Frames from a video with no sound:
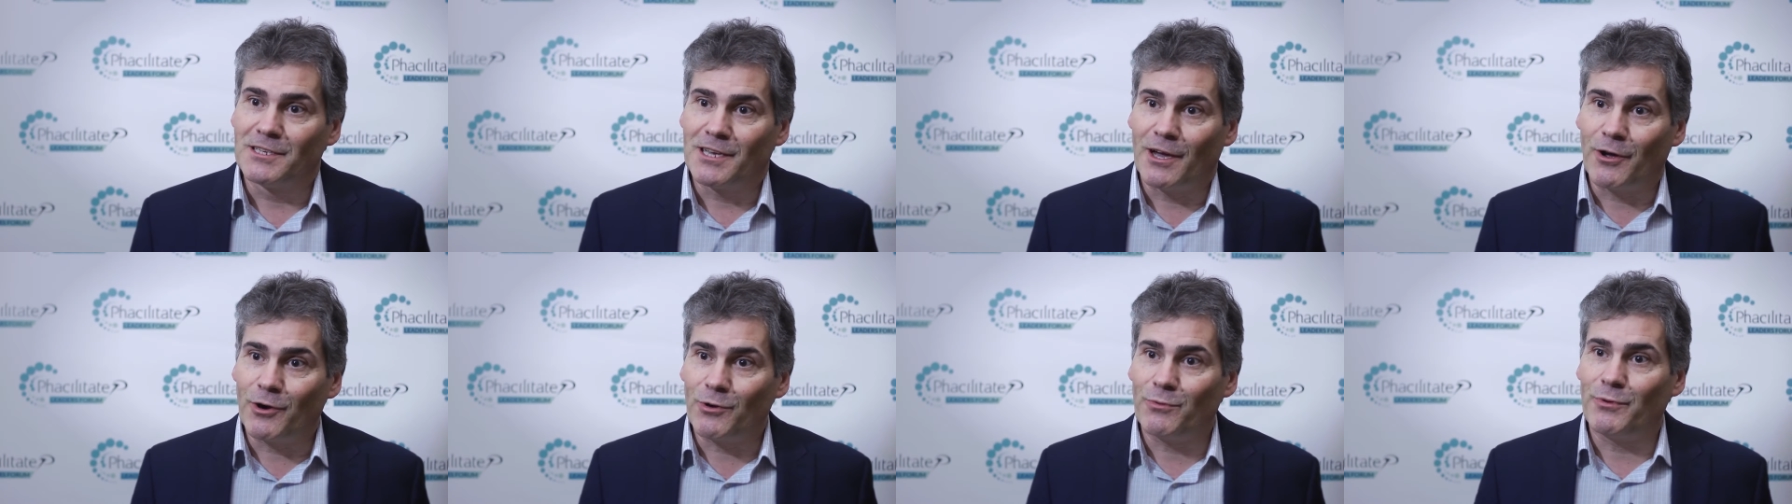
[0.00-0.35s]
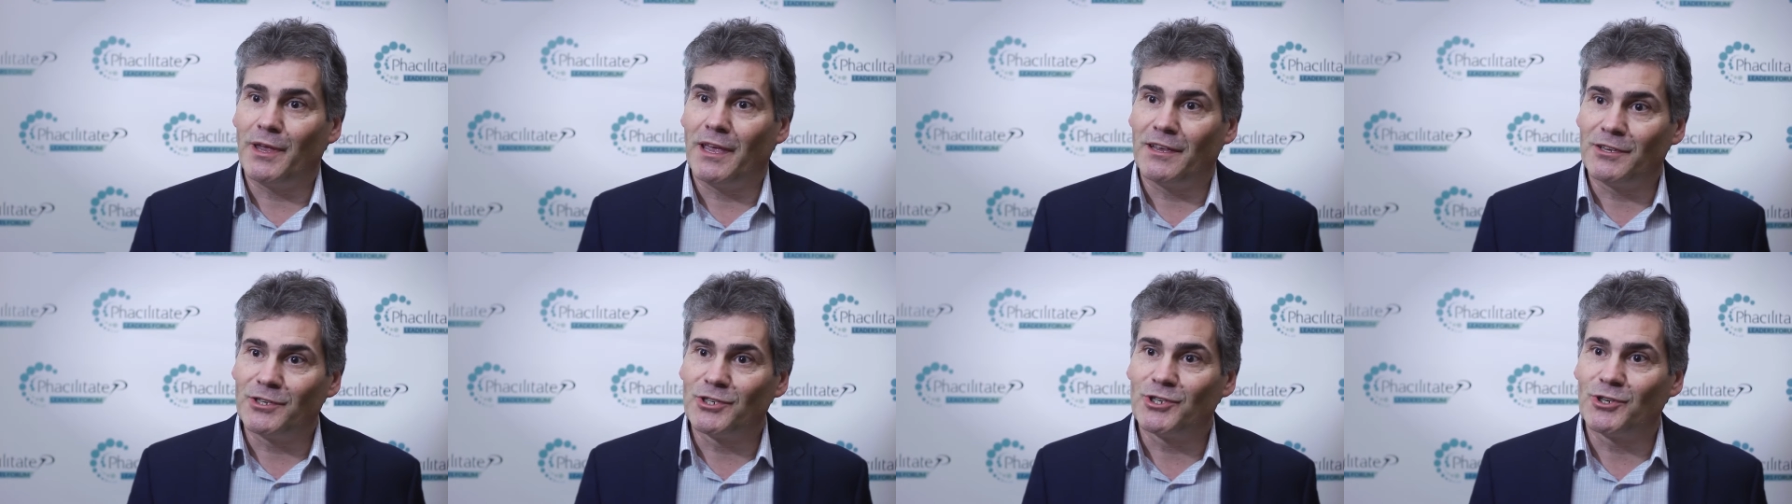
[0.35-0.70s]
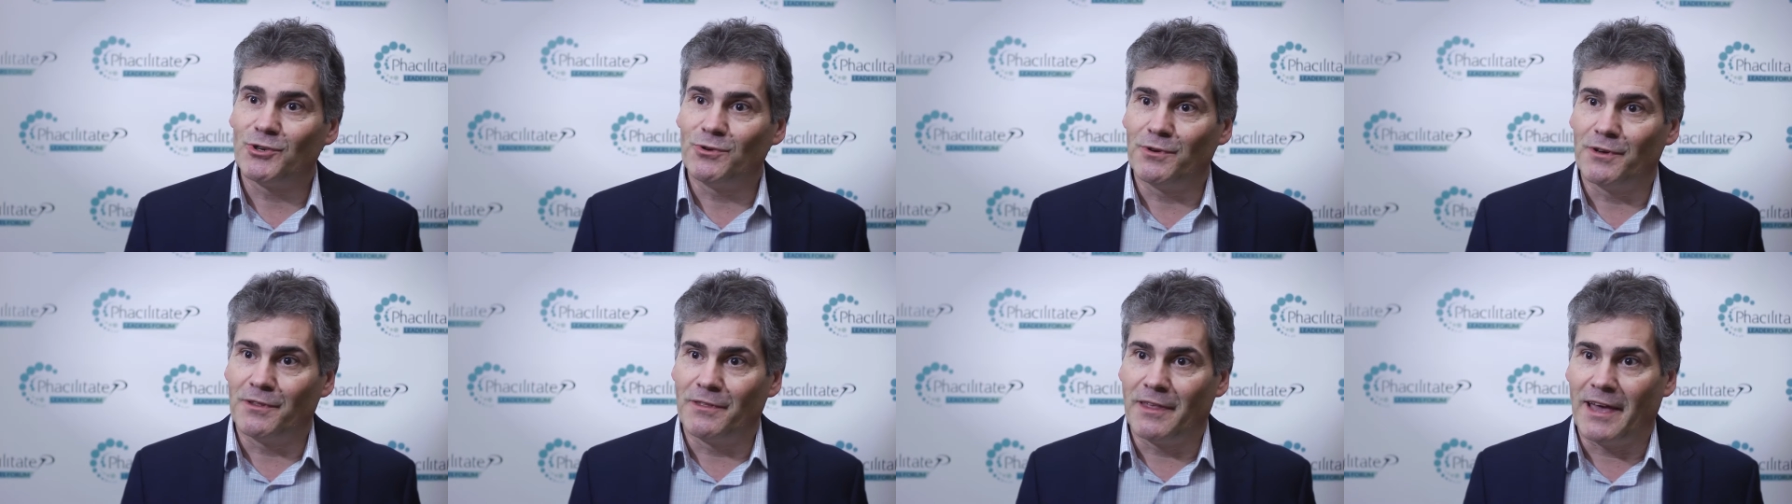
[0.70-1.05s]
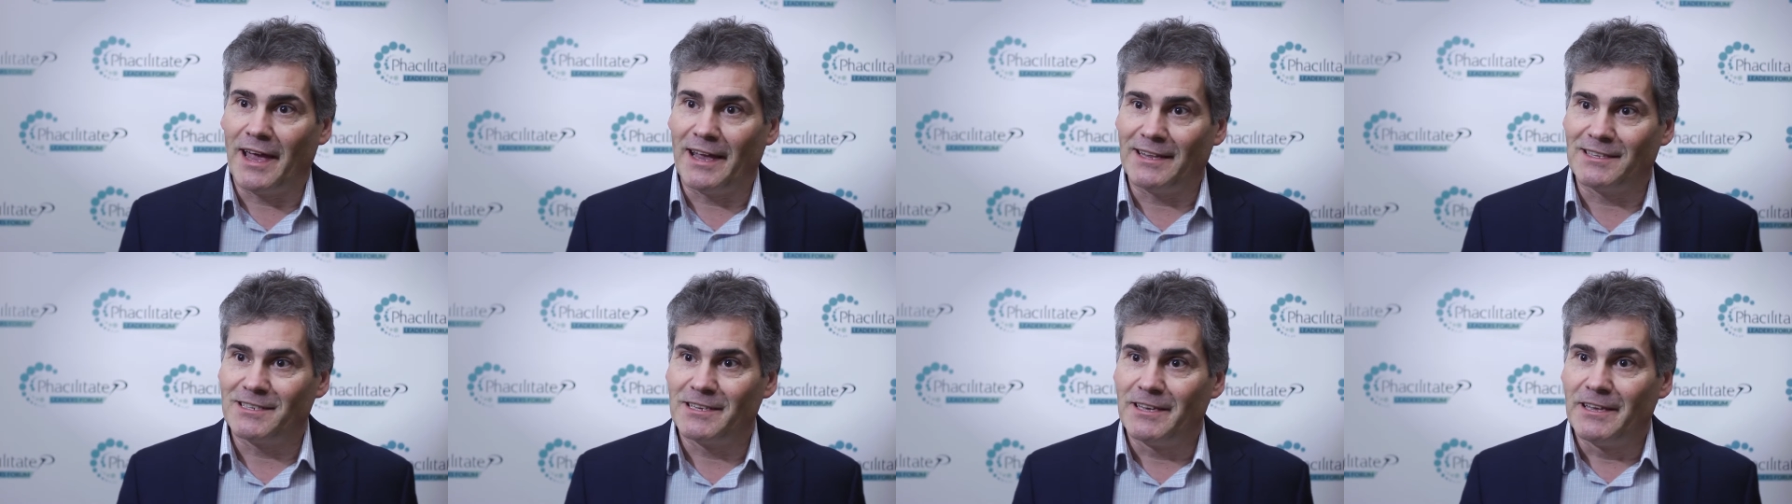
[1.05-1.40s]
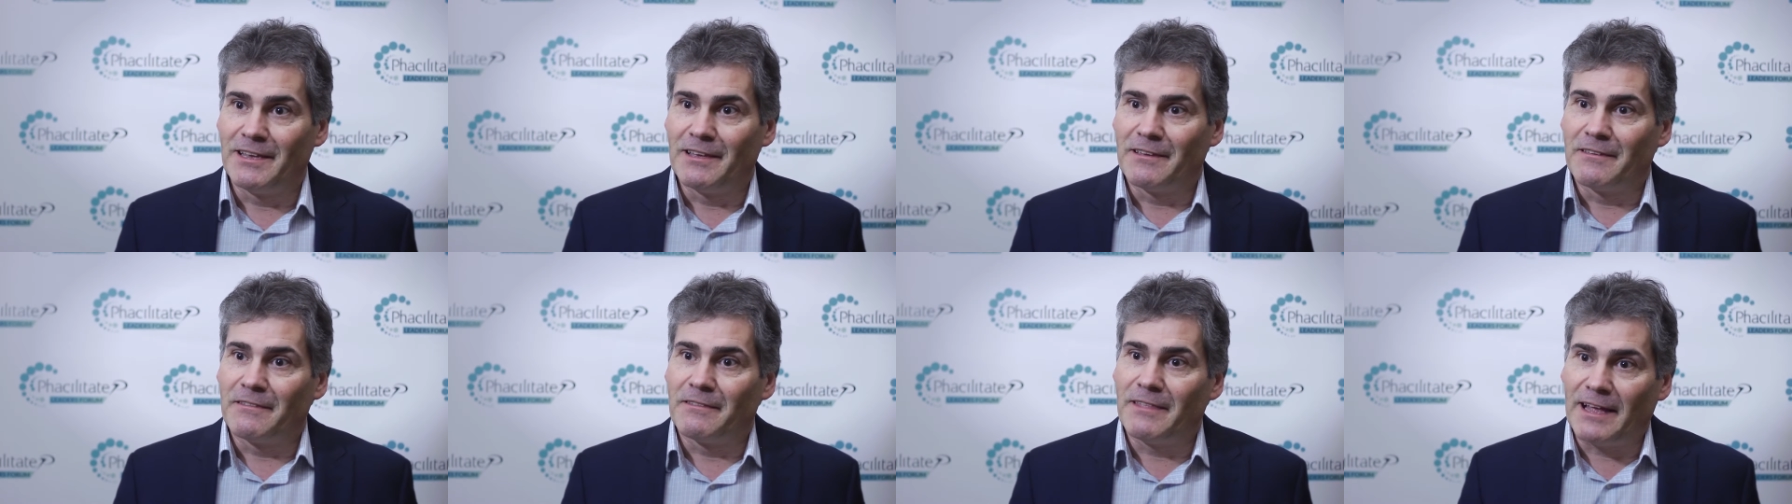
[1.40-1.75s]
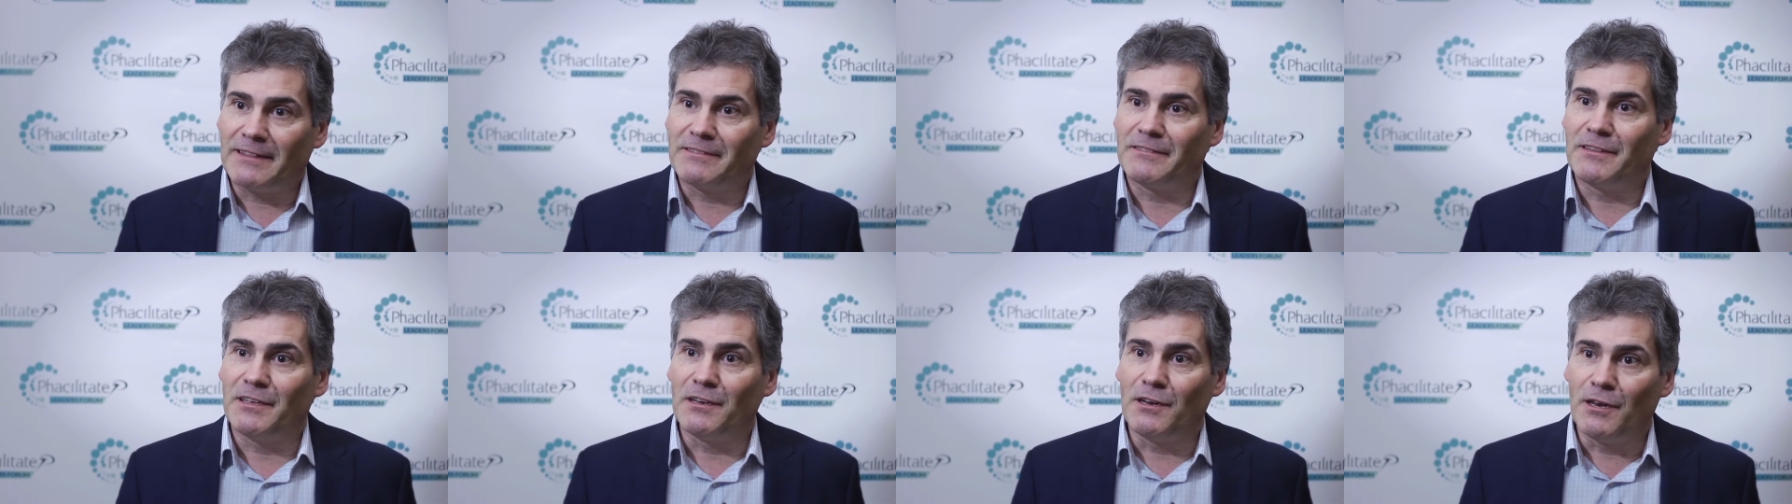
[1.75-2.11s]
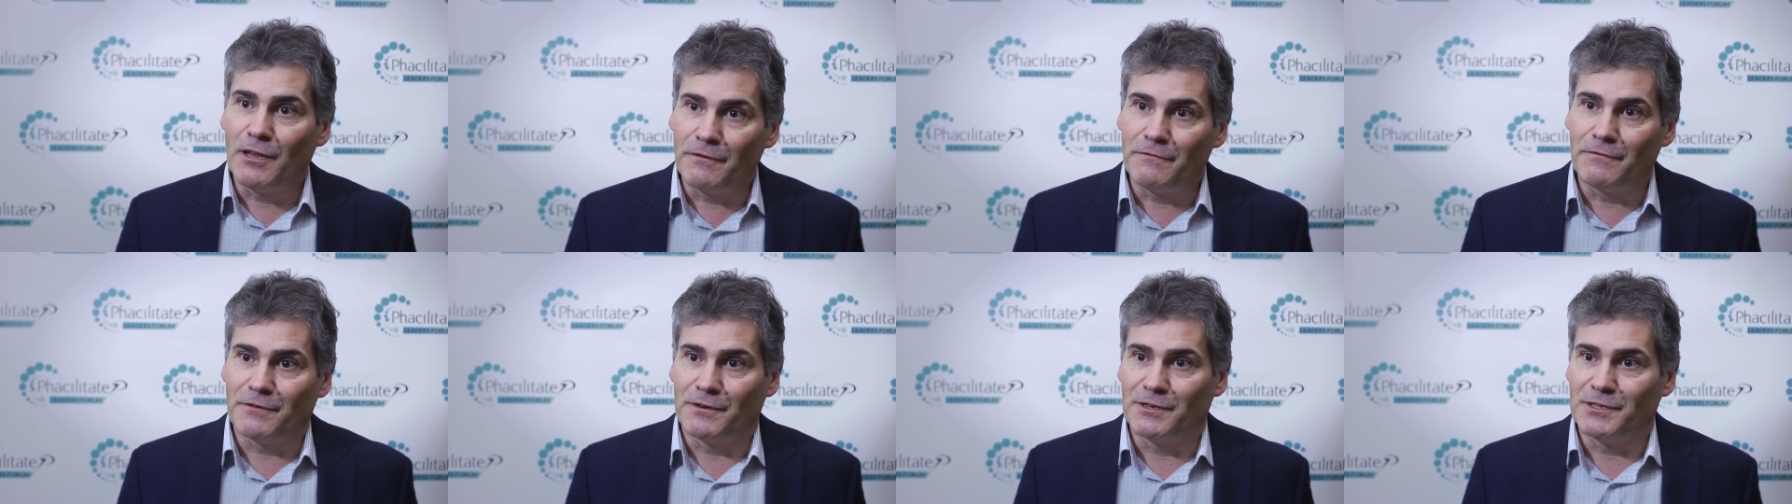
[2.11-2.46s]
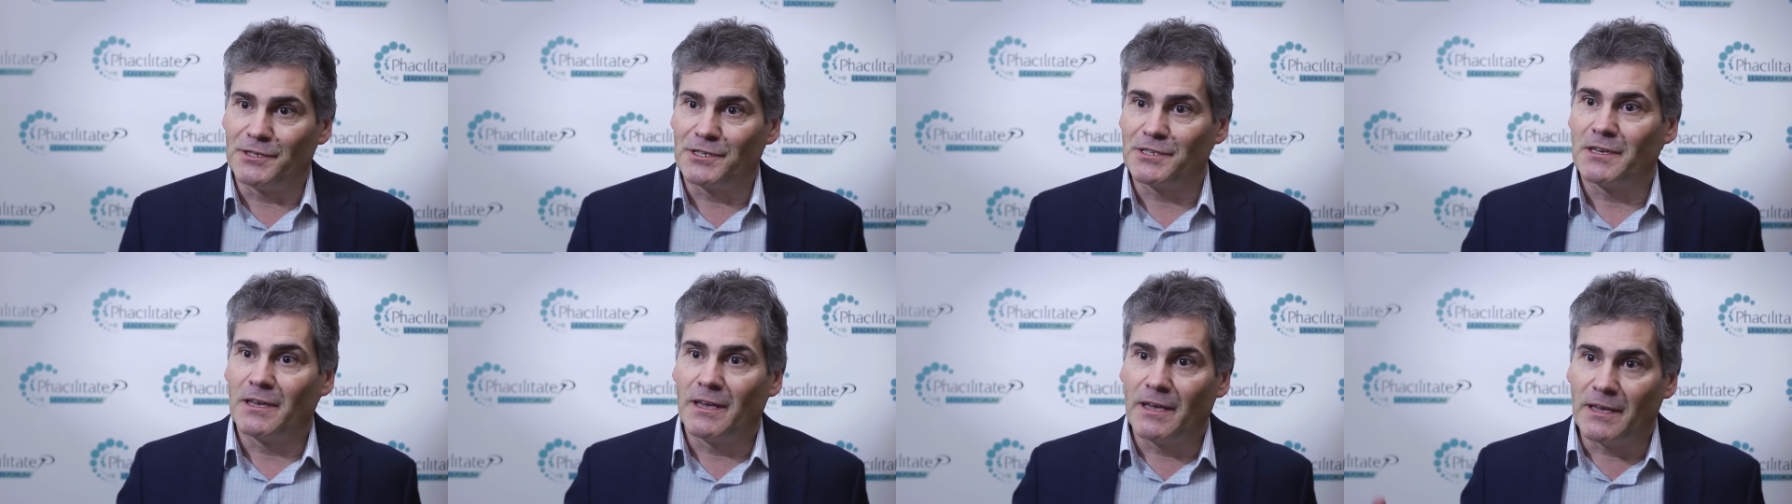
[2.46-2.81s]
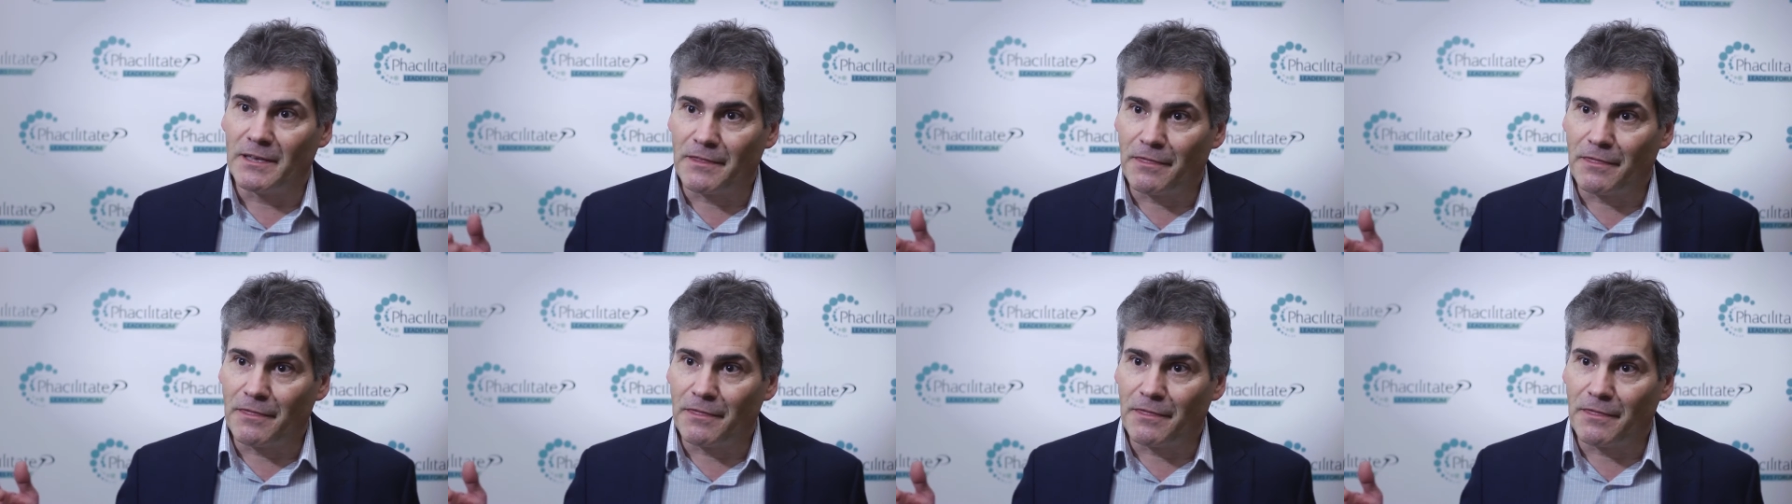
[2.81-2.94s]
So how do we ensure that delivers